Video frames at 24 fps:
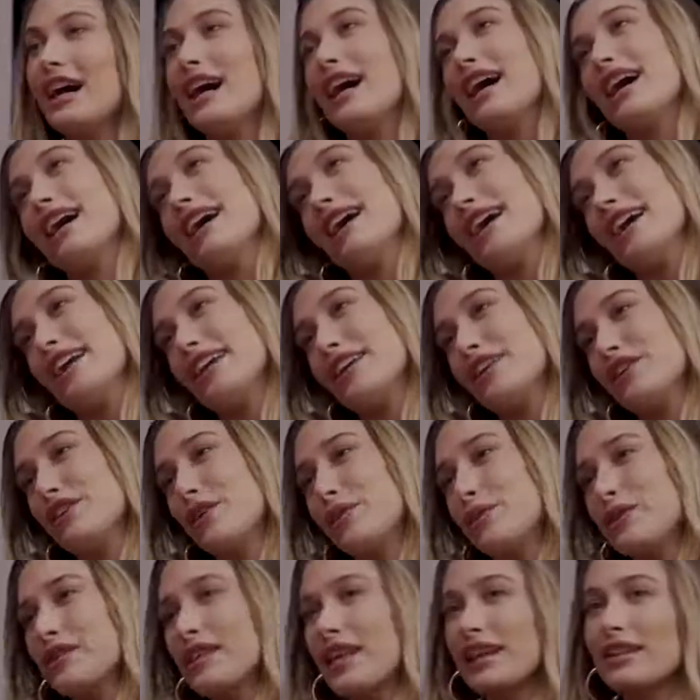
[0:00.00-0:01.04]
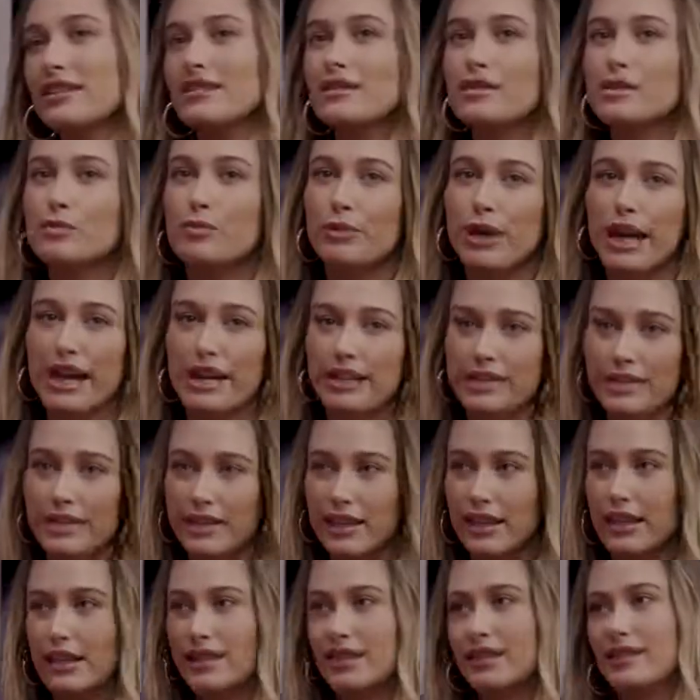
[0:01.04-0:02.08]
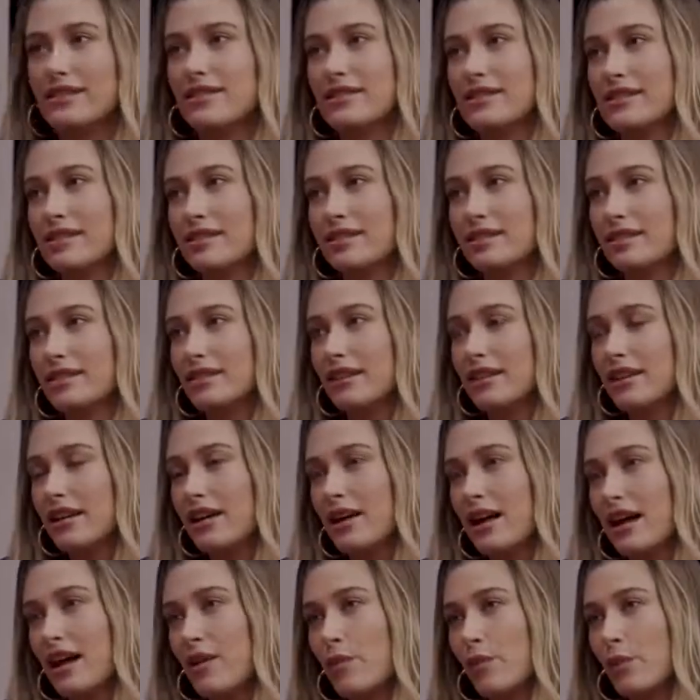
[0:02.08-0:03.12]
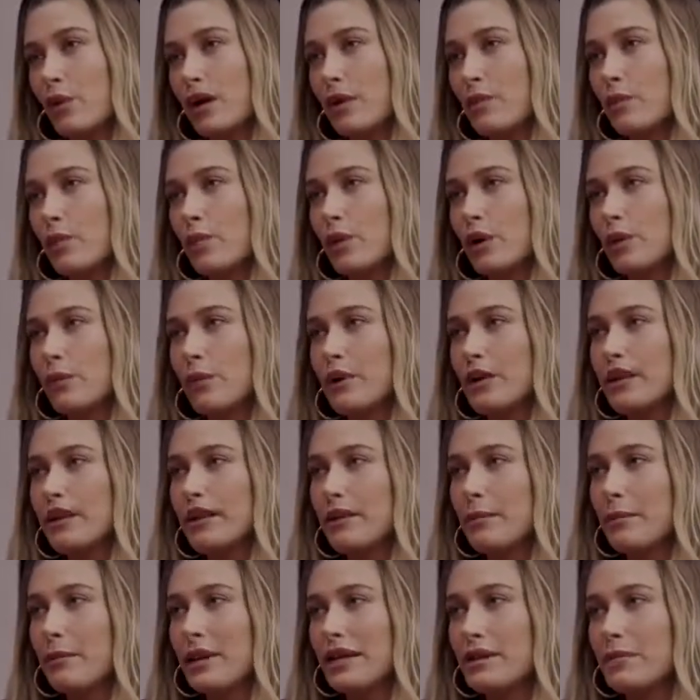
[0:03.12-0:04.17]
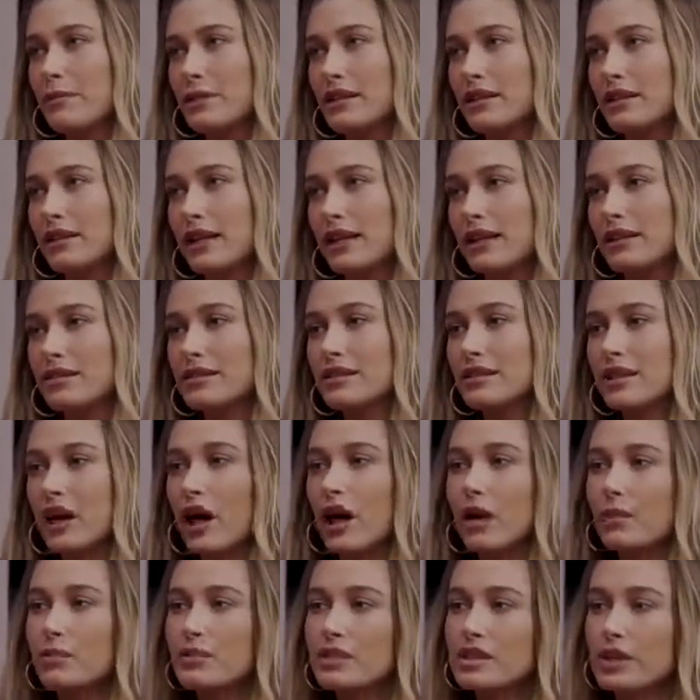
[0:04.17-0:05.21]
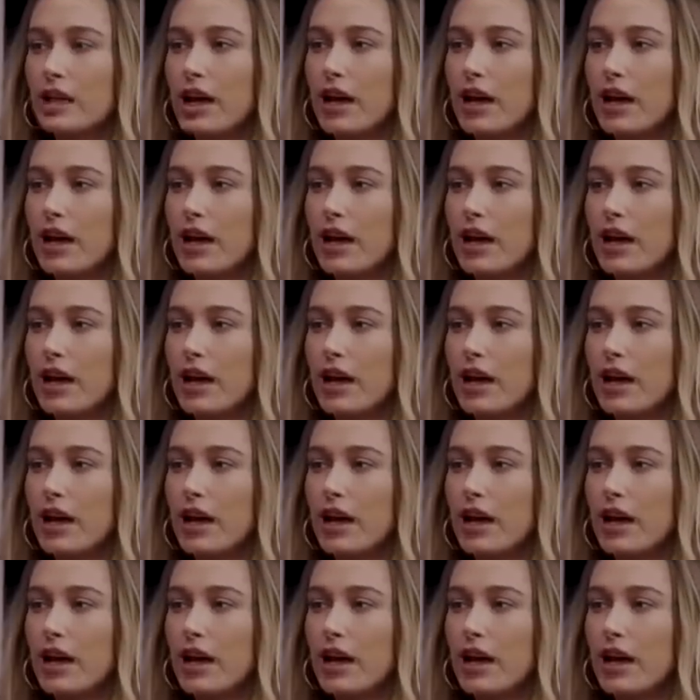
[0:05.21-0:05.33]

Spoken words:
I, would like sprain things. And what really made me like stop